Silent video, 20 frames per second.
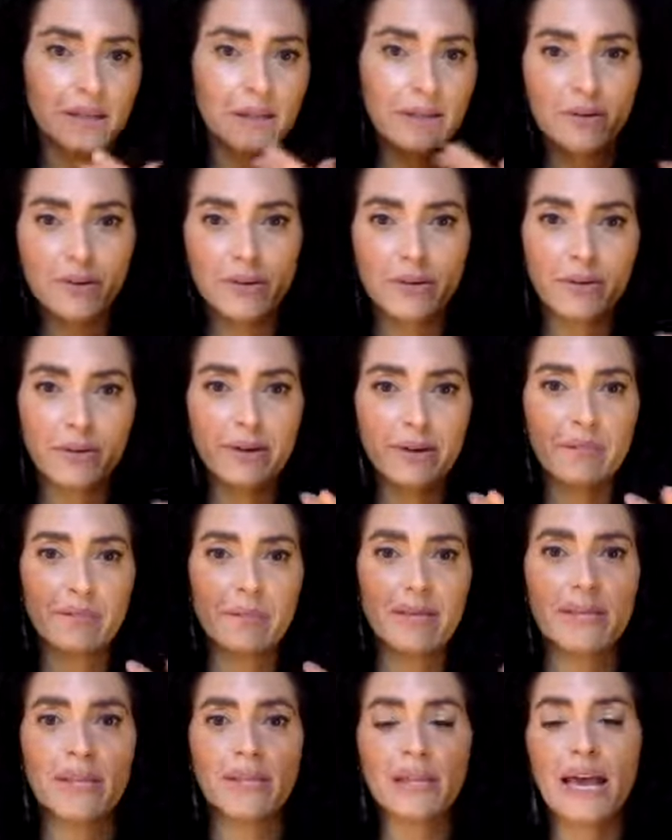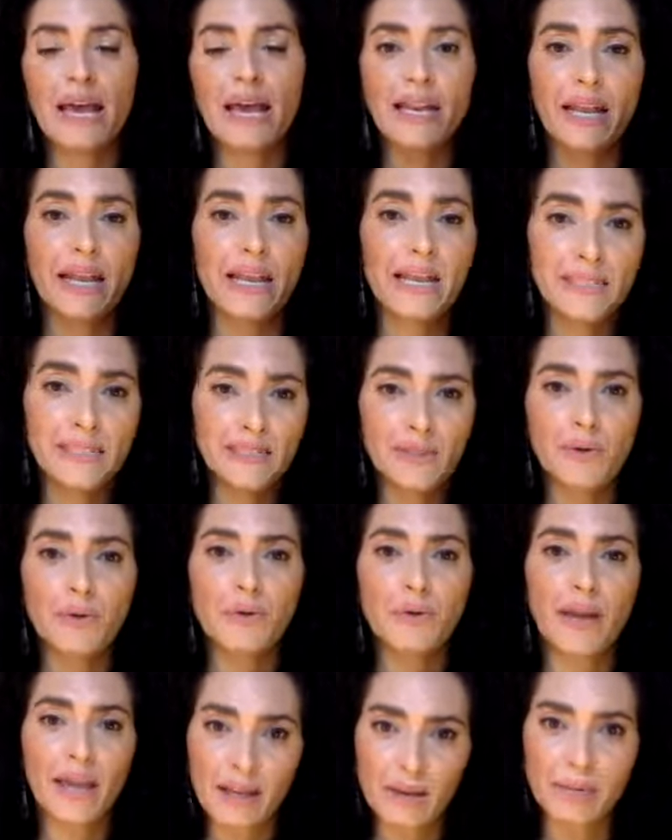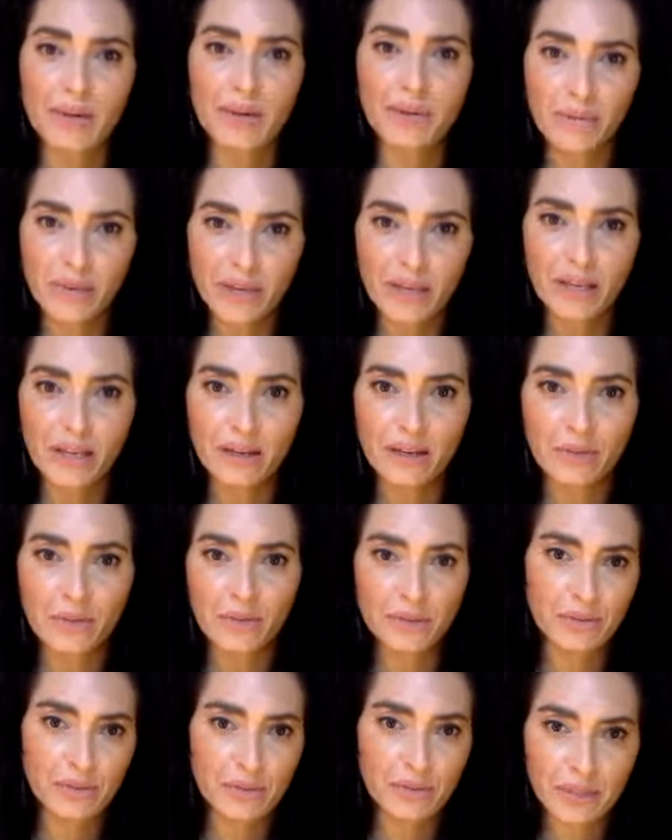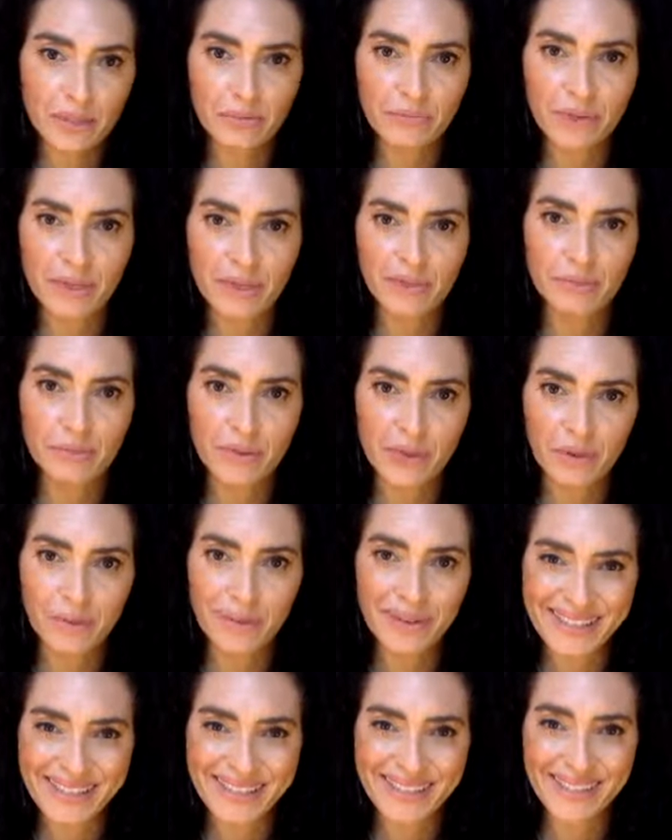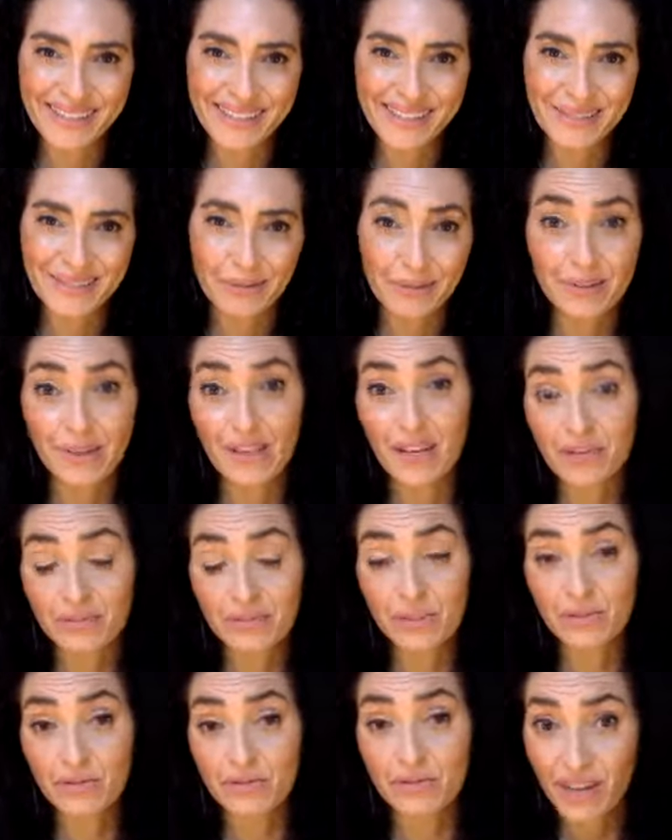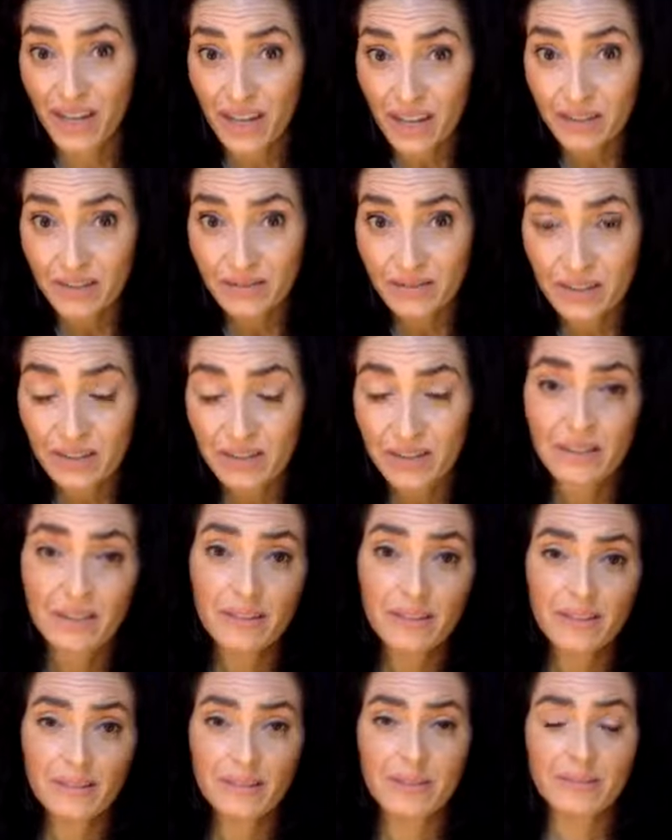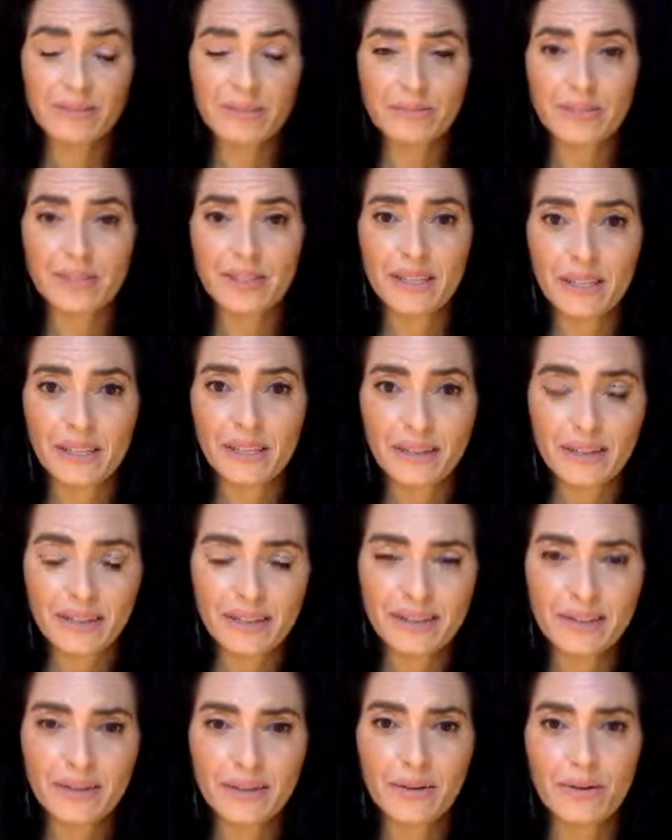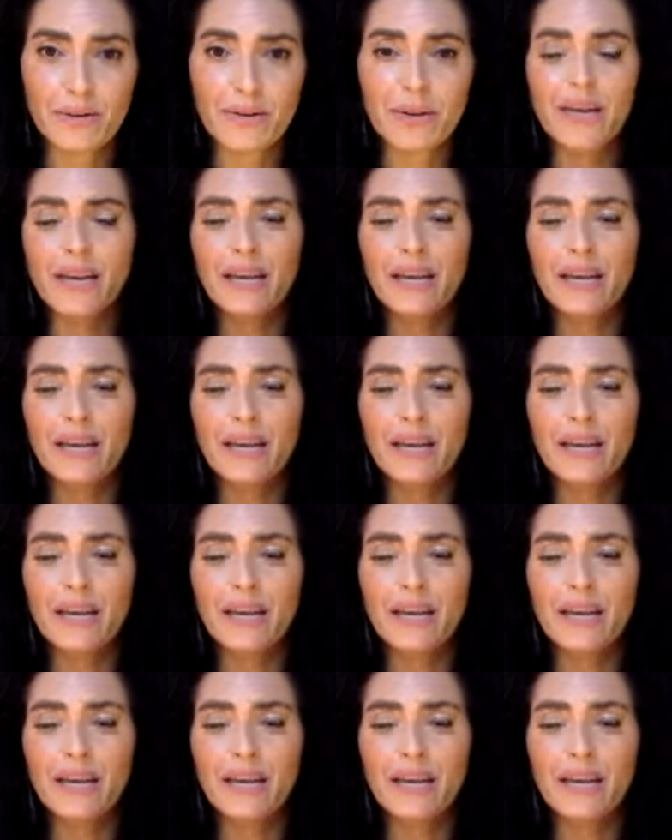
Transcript: You know yes. what I mean? And, and is it okay to be a reed, or do you see a reed as being weak? Well, not if it survives. You know what I'm saying? So